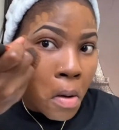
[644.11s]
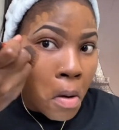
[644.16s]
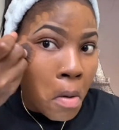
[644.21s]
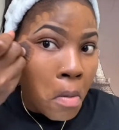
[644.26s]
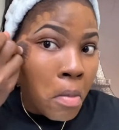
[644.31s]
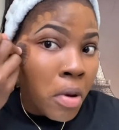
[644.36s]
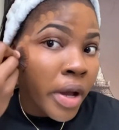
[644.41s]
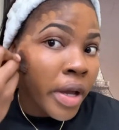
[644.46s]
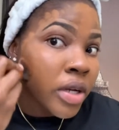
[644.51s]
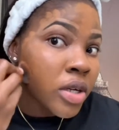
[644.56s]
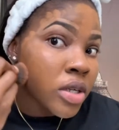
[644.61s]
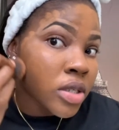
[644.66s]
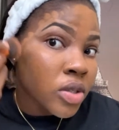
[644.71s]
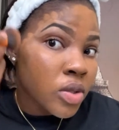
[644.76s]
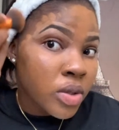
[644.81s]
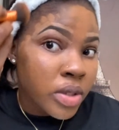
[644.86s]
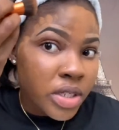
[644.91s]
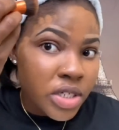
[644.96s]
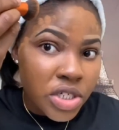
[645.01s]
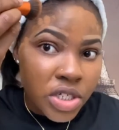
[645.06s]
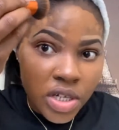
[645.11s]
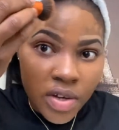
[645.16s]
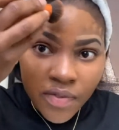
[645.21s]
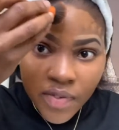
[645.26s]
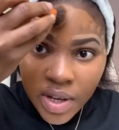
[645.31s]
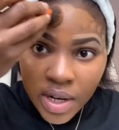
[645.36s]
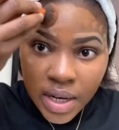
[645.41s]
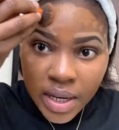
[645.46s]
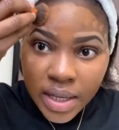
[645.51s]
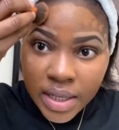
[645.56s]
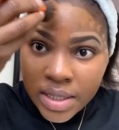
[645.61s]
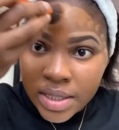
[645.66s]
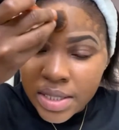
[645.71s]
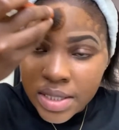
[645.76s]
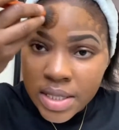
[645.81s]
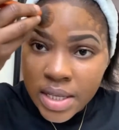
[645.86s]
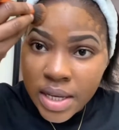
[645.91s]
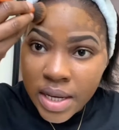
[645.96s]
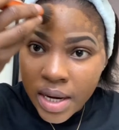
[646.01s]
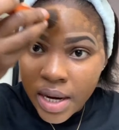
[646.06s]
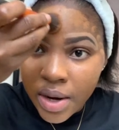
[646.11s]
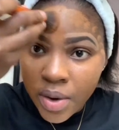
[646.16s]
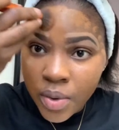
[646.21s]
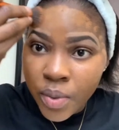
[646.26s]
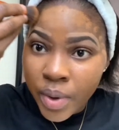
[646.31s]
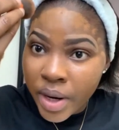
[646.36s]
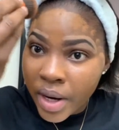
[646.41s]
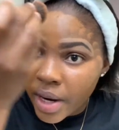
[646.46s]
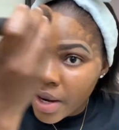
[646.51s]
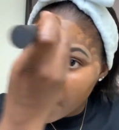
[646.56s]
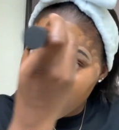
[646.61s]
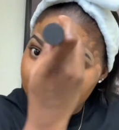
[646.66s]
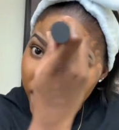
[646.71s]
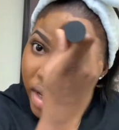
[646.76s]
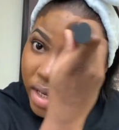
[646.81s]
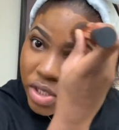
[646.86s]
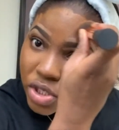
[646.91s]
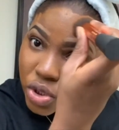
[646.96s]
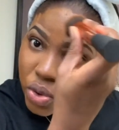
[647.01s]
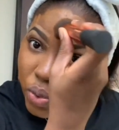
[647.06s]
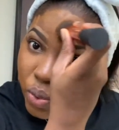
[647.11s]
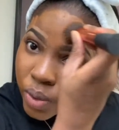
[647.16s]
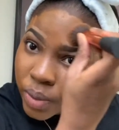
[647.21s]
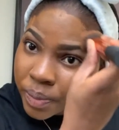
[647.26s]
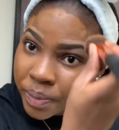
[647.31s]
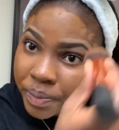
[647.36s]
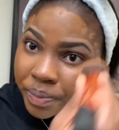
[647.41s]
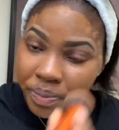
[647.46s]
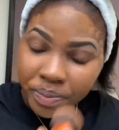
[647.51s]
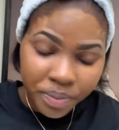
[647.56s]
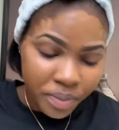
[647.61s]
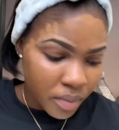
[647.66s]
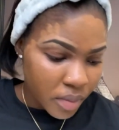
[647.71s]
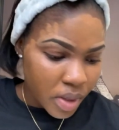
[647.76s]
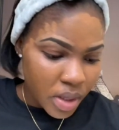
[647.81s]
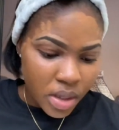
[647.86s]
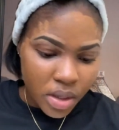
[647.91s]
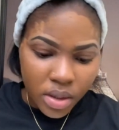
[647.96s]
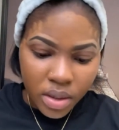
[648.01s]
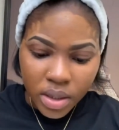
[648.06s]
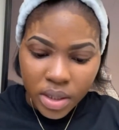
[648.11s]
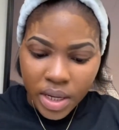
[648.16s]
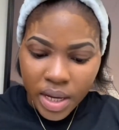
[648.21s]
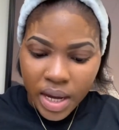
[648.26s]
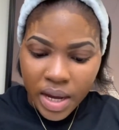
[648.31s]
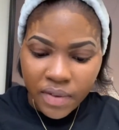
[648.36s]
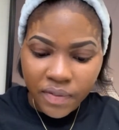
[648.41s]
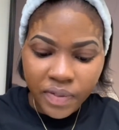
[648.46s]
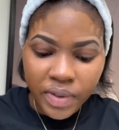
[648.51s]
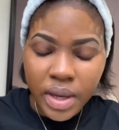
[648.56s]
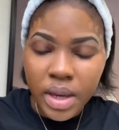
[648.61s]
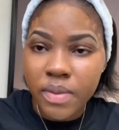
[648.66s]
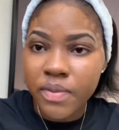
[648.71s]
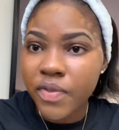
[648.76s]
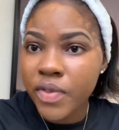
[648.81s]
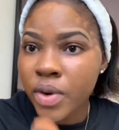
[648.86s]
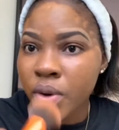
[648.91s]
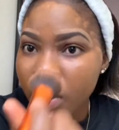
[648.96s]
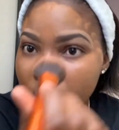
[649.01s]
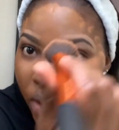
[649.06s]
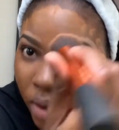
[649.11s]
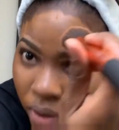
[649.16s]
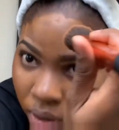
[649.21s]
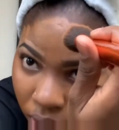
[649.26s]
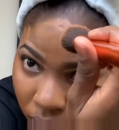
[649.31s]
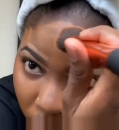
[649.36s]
But you just only shave your legs or wherever I show. Now, after time for go